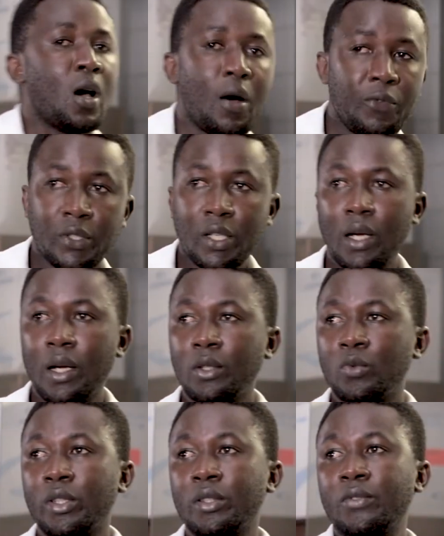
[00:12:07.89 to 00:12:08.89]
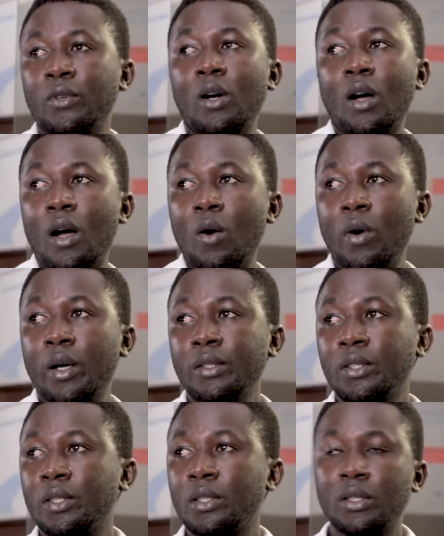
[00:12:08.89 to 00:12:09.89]
After 24
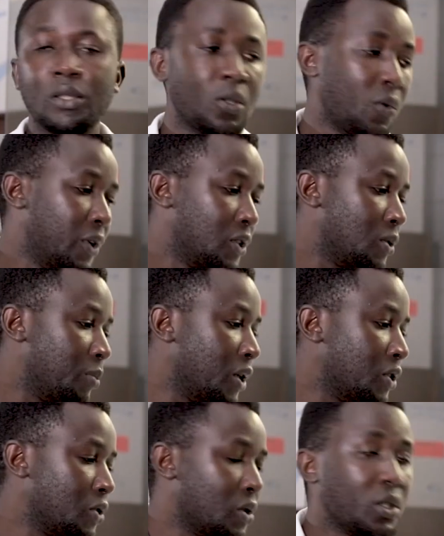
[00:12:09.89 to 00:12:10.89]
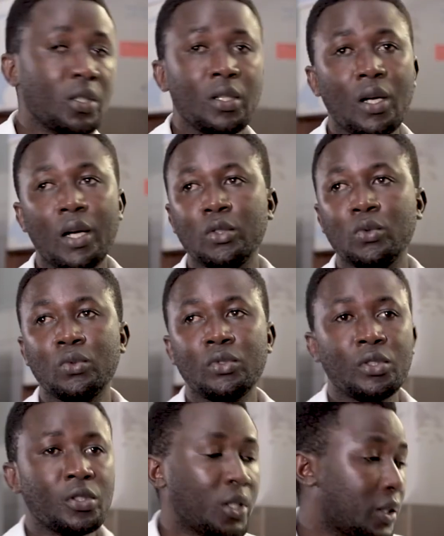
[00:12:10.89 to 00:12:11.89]
hours of incubation at
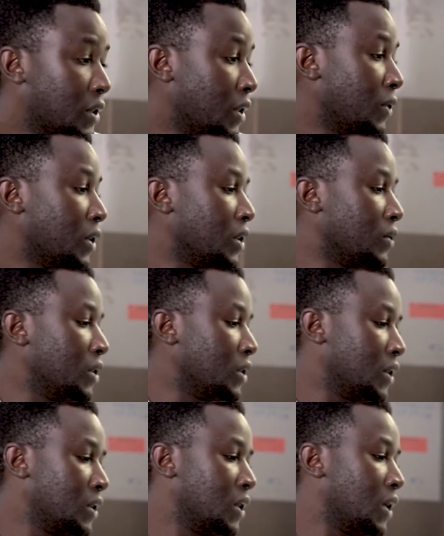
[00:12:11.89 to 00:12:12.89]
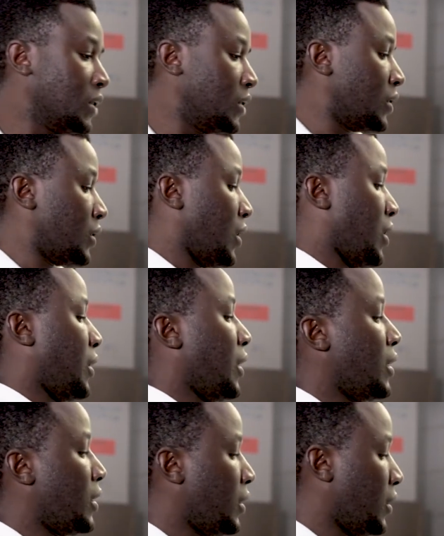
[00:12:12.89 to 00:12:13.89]
37 degrees Celsius,
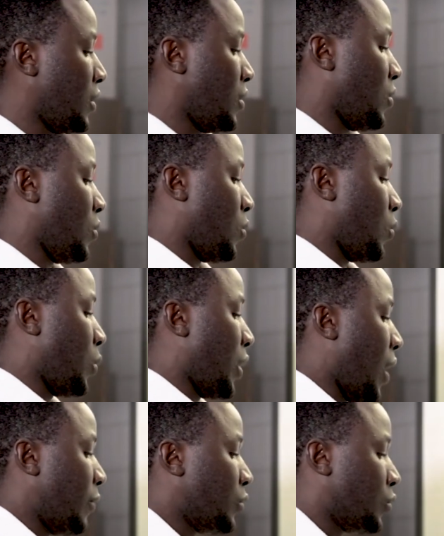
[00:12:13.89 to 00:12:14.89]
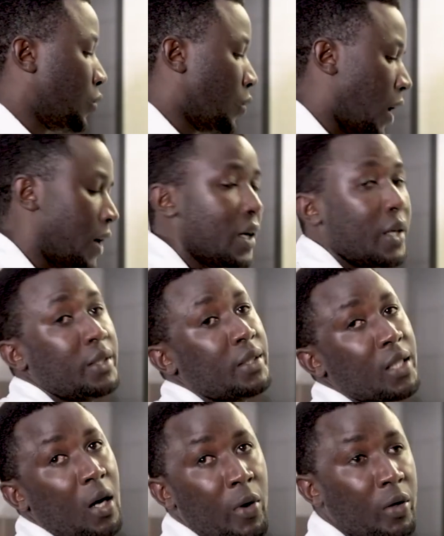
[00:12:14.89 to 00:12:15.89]
then we have to
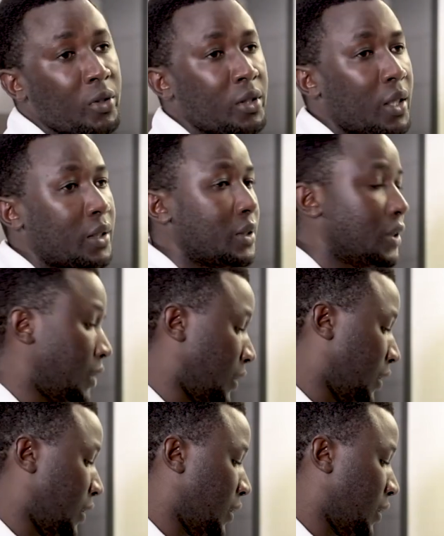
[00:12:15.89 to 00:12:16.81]
analyze our results.